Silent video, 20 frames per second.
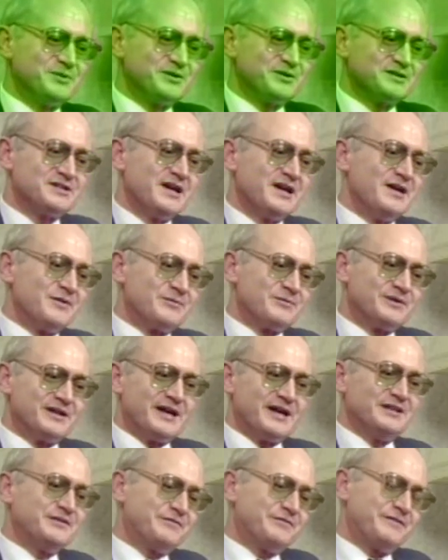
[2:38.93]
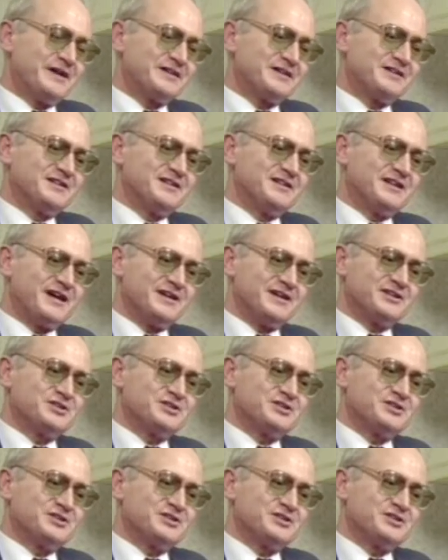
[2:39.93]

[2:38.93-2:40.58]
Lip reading: because when I defected and I